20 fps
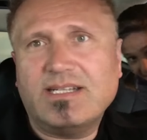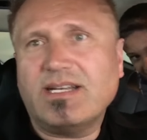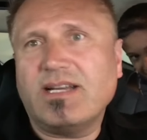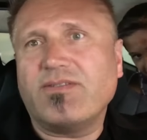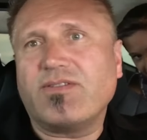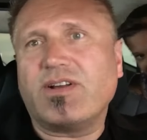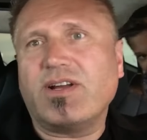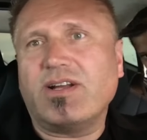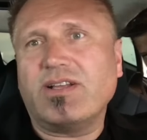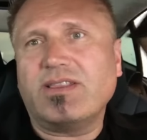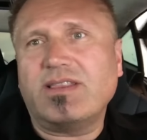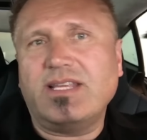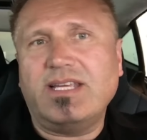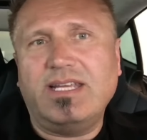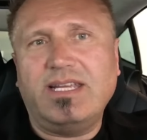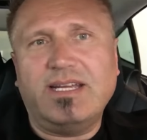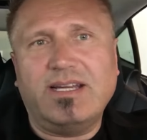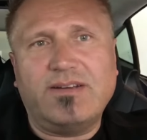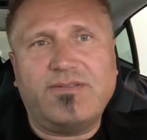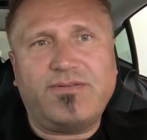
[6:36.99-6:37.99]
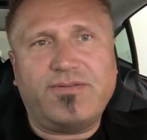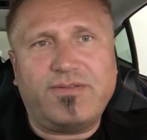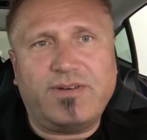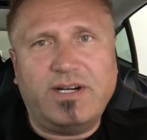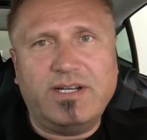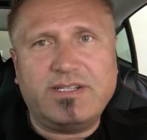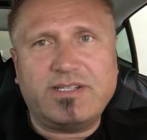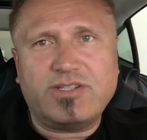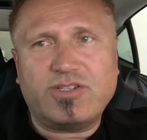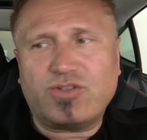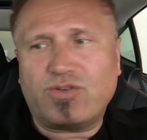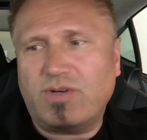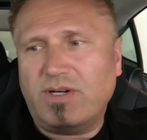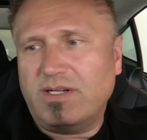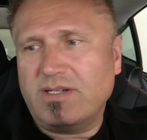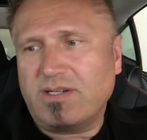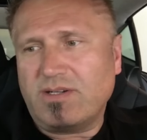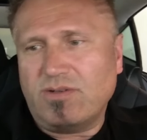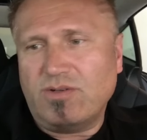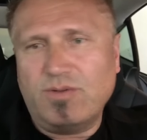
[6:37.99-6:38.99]
I've got the front
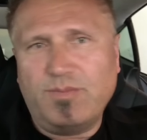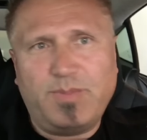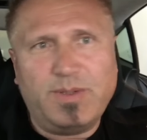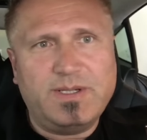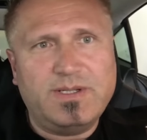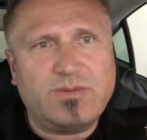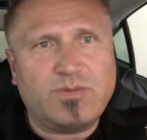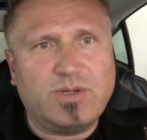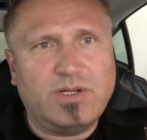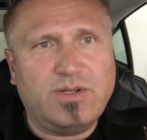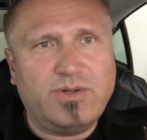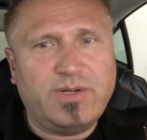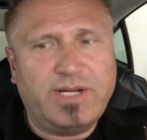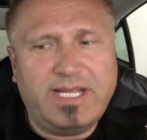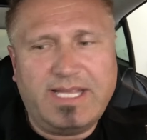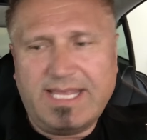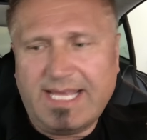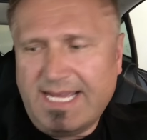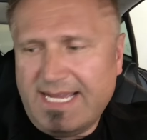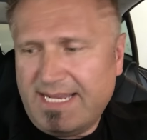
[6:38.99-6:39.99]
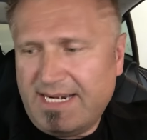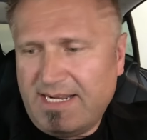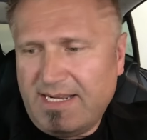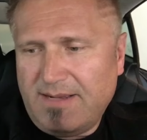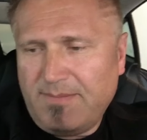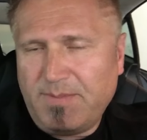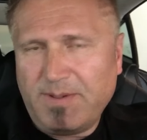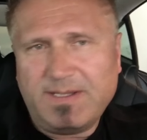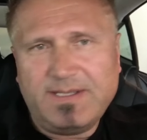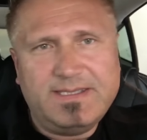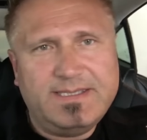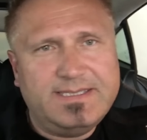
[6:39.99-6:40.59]
trunk open. We're loading that up.